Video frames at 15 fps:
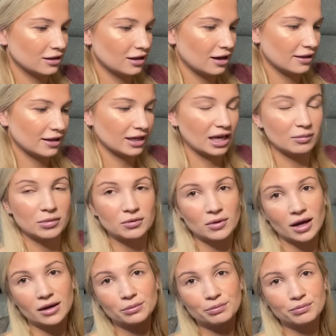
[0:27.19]
That can't be
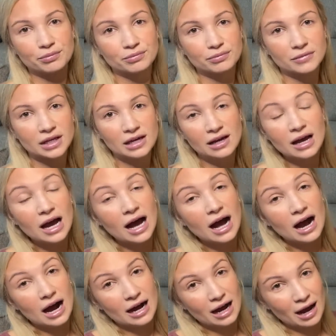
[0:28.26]
right.
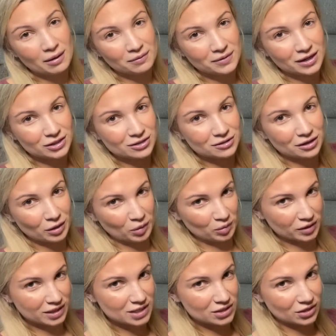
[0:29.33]
I'm not sure, I'm
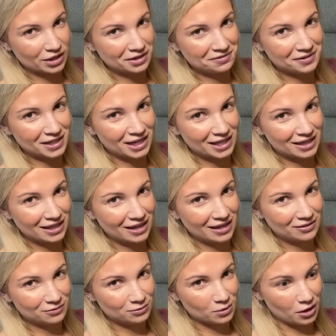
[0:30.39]
really sorry for getting that
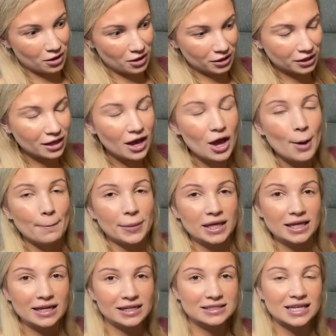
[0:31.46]
wrong, but
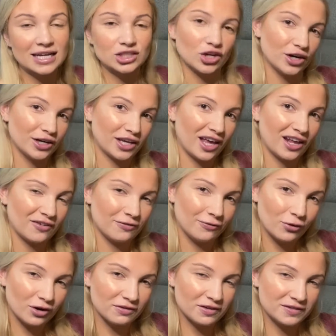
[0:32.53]
it is at Target
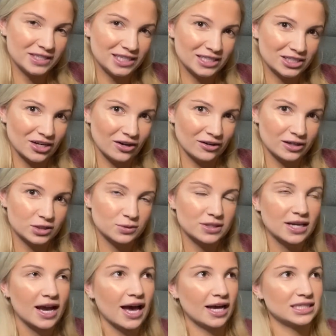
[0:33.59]
for $15. With
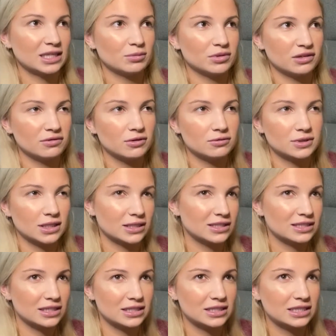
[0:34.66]
tax, I believe it was like
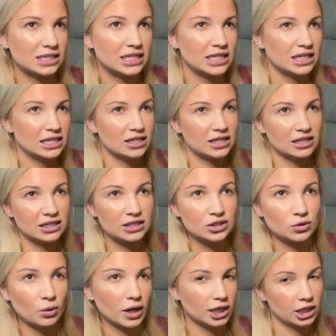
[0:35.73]

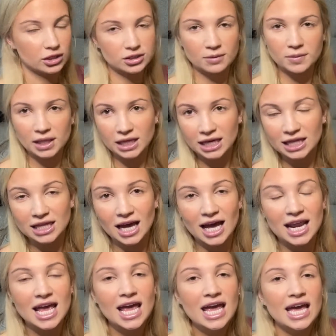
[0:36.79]
$16.20 or something like that.
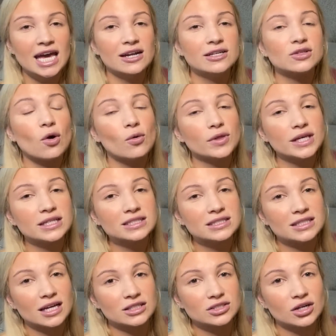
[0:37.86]
It is only in
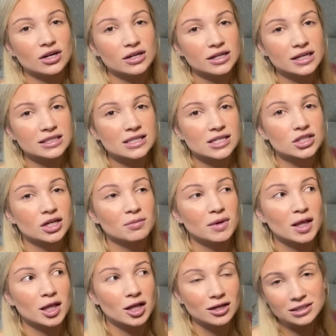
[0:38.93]
select Targets. It took me a
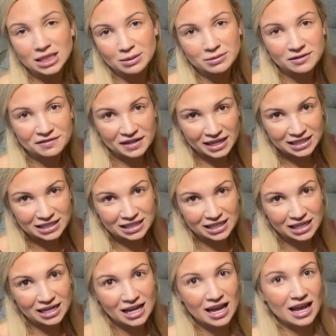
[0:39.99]
long time to find
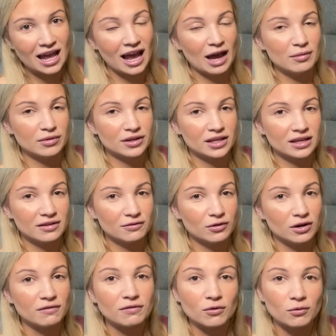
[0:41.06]
it. I've been looking for
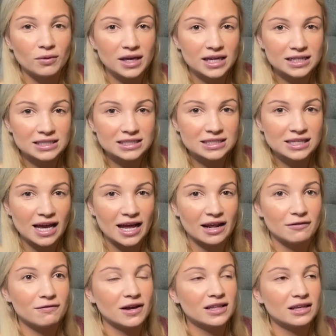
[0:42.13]
it for weeks, and I
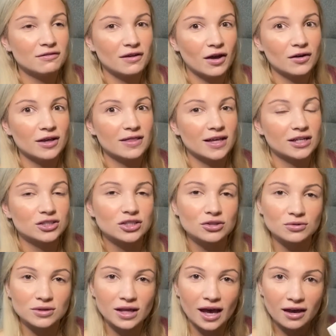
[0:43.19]
finally found it, and they had 2
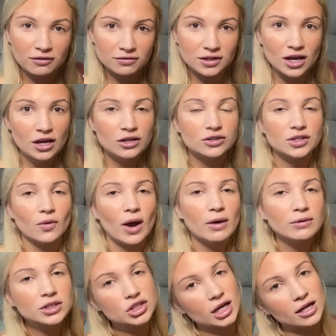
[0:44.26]
left. So I
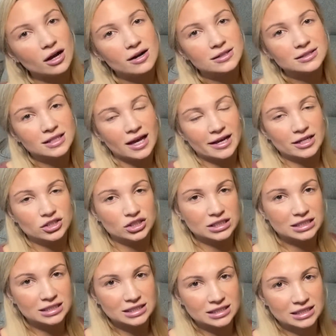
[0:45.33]
would check online just to
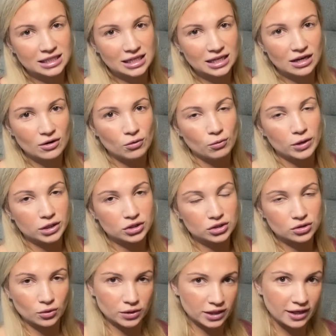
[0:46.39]
see which
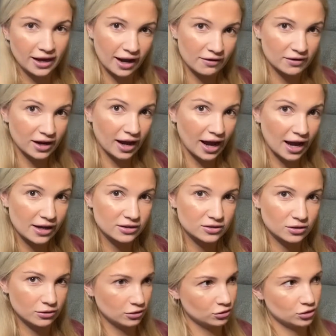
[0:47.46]
store they have it at, so
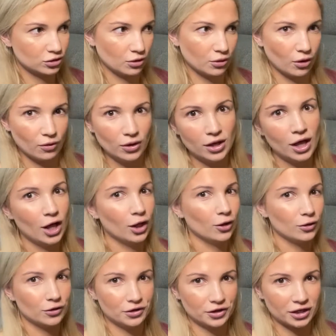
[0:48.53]
you just don't go
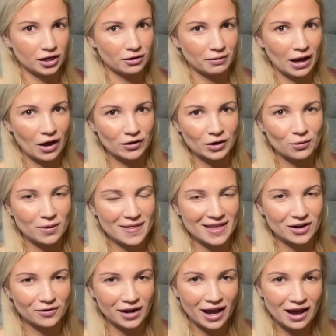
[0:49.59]
looking around at one they
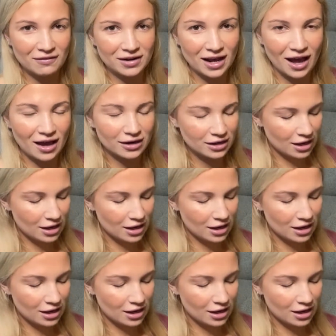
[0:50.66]
don't have it at.